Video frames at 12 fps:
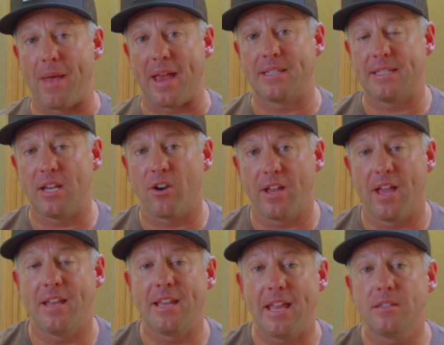bacteria
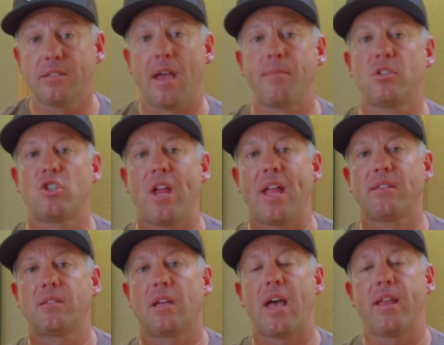and enzymes a
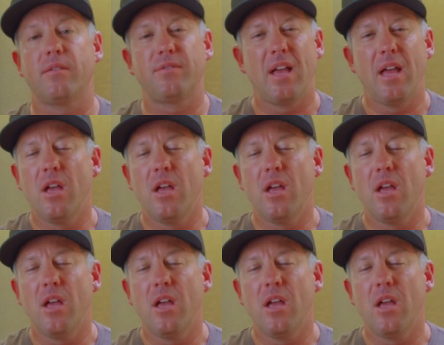chance to kind of